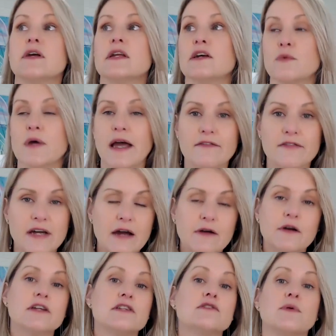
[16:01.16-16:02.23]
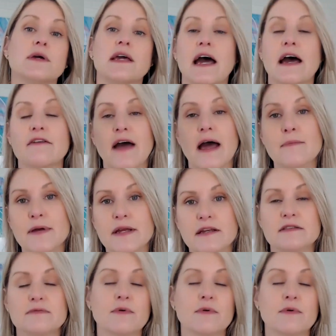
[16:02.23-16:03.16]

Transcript: you know, we have courage, we have happiness,